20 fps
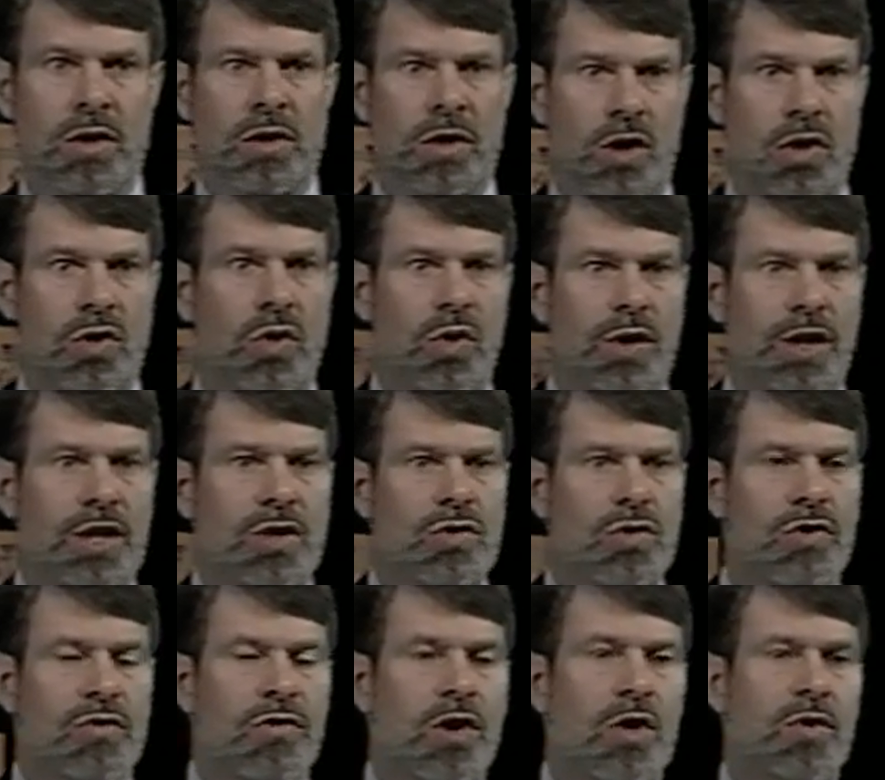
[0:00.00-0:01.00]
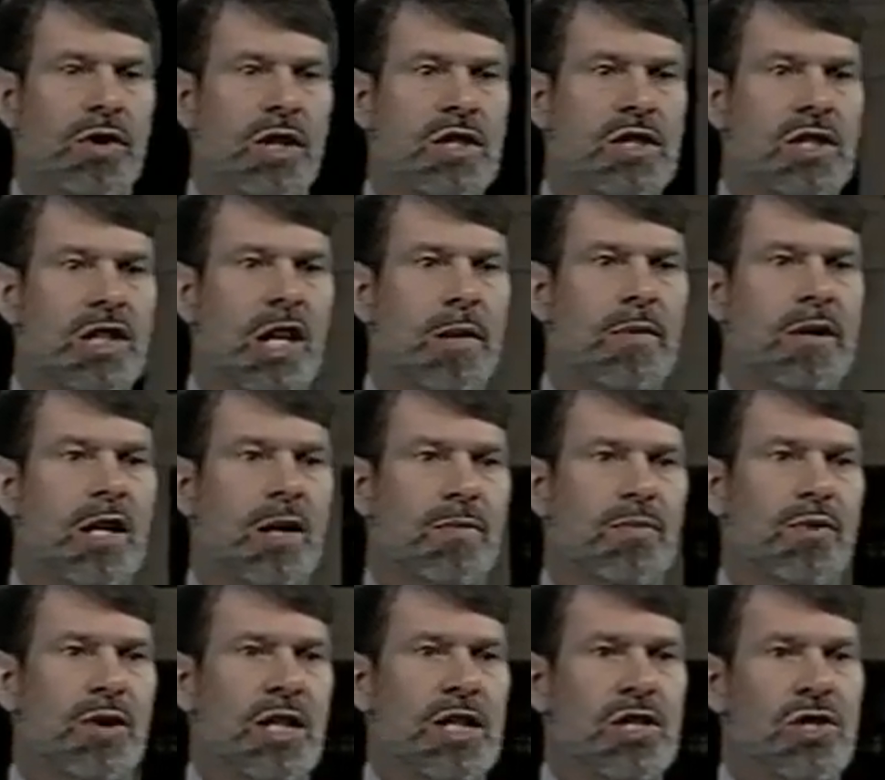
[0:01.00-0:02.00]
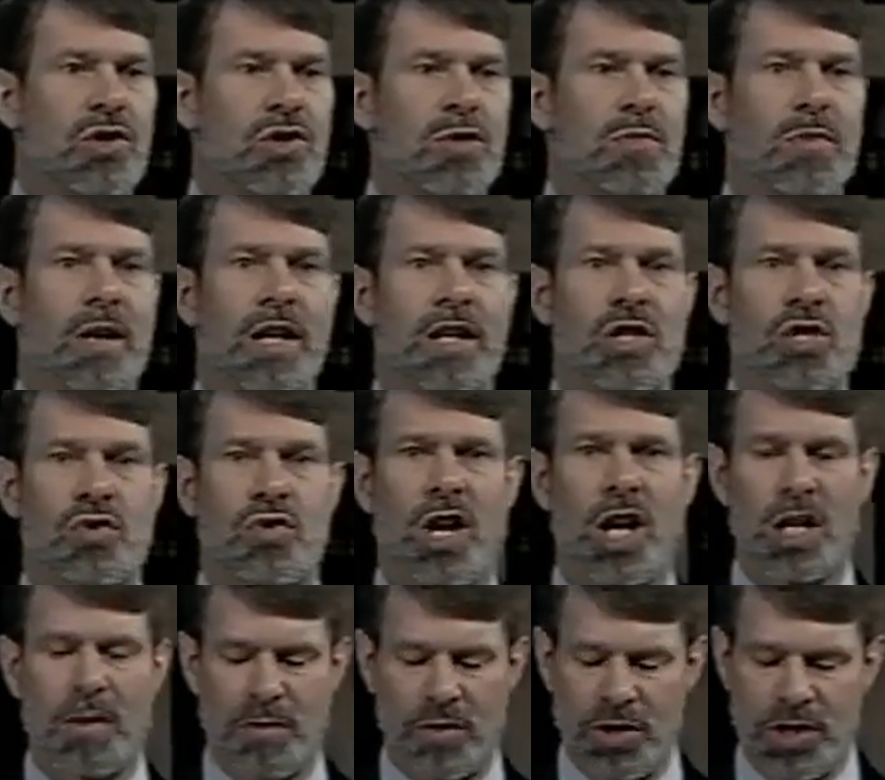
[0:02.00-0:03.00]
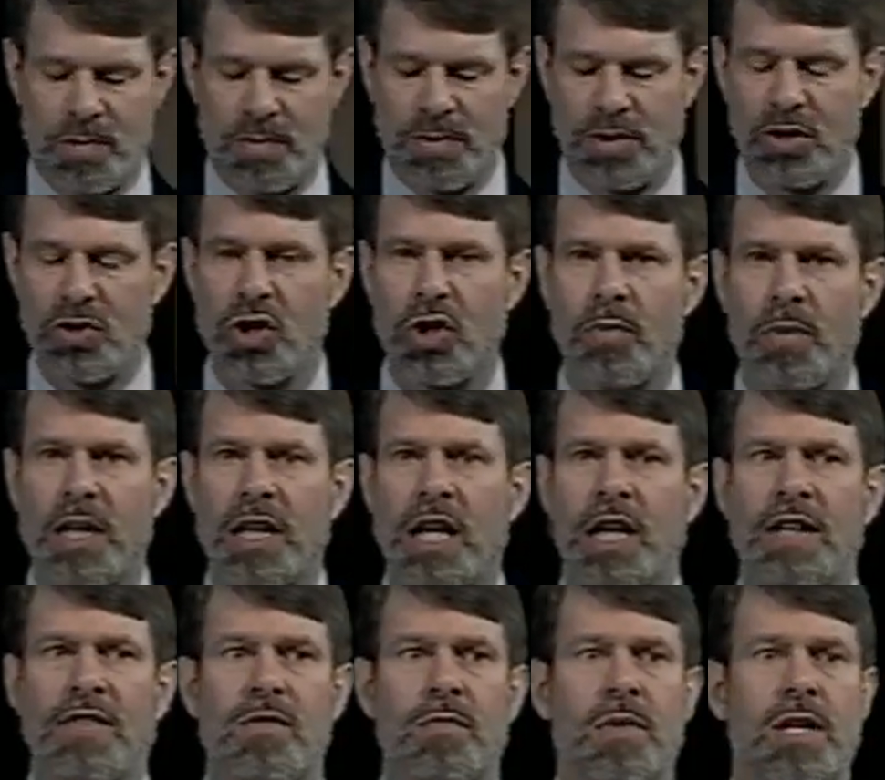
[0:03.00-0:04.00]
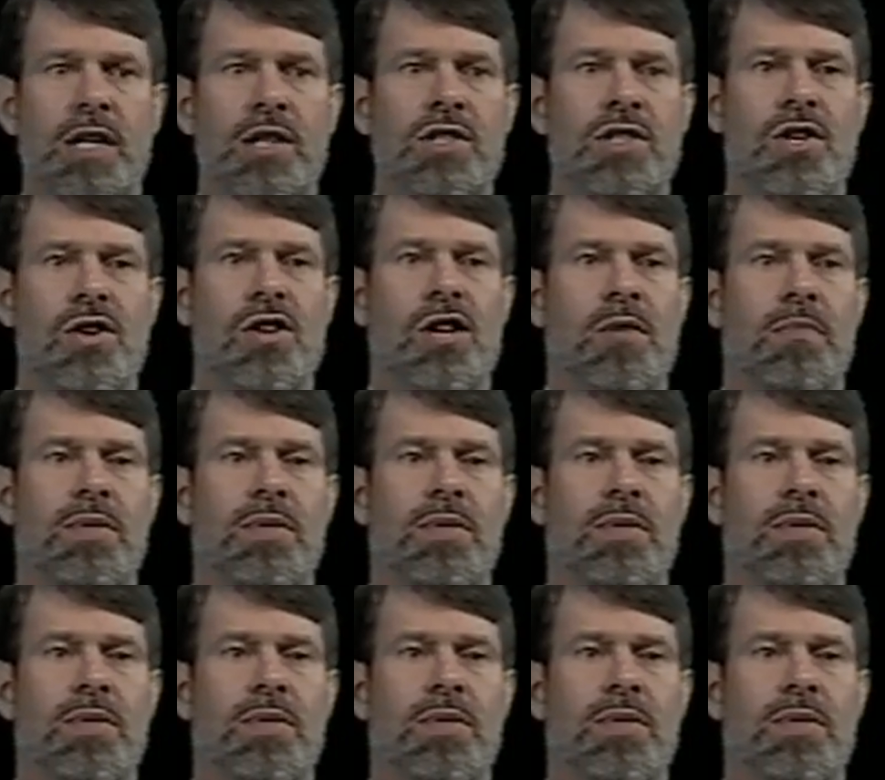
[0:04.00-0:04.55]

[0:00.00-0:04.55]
according to a vote that's coming up pretty soon by astronomers, Pluto may not even be considered a